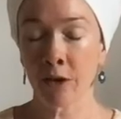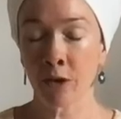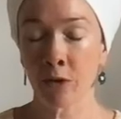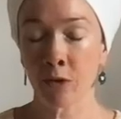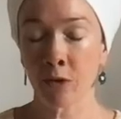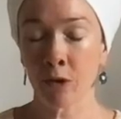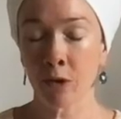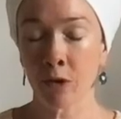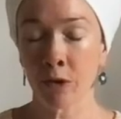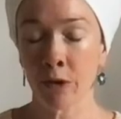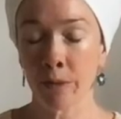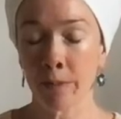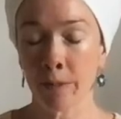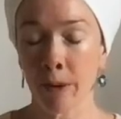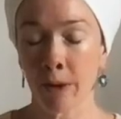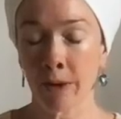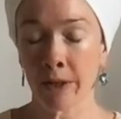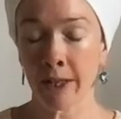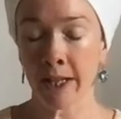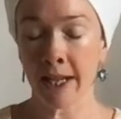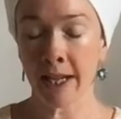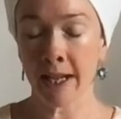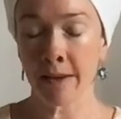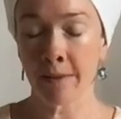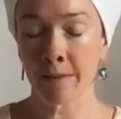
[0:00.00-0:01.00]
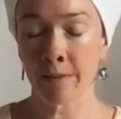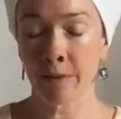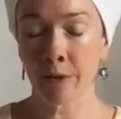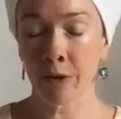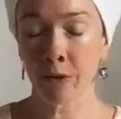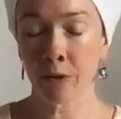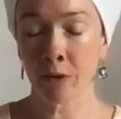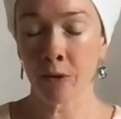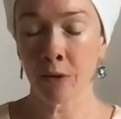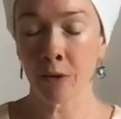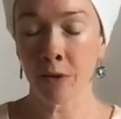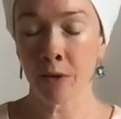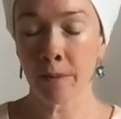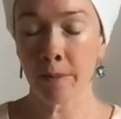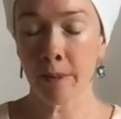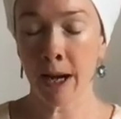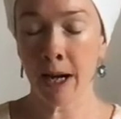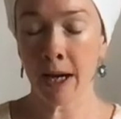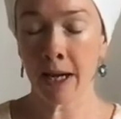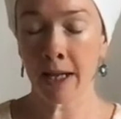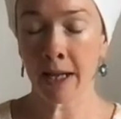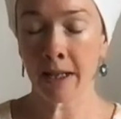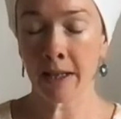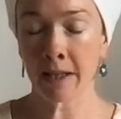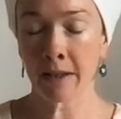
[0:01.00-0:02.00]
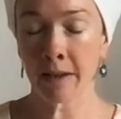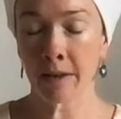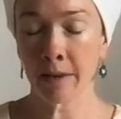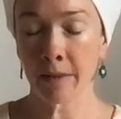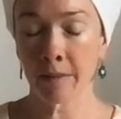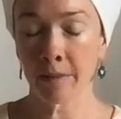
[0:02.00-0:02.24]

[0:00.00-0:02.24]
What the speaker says: through the body, through the mind.